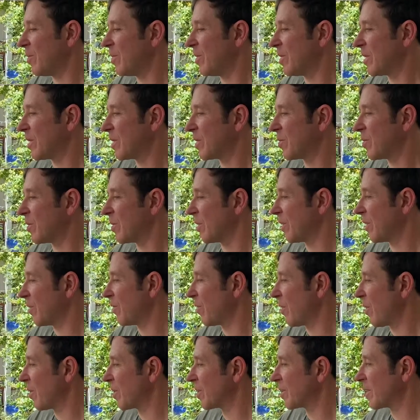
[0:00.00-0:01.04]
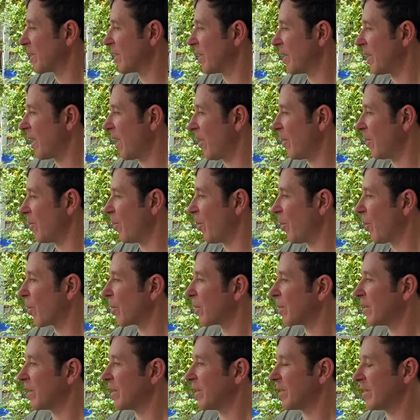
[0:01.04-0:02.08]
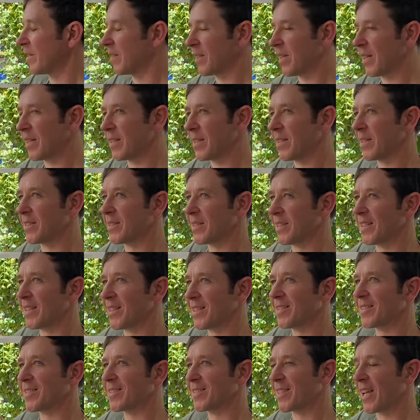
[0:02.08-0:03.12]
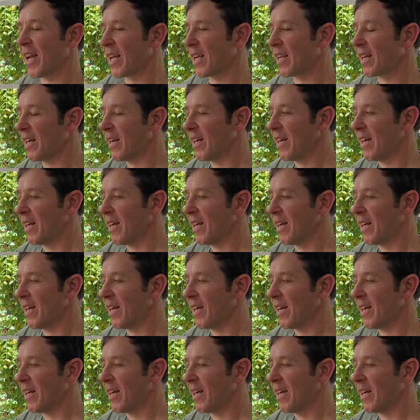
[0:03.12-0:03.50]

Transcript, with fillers: just really focusing on how important that this is. It's like,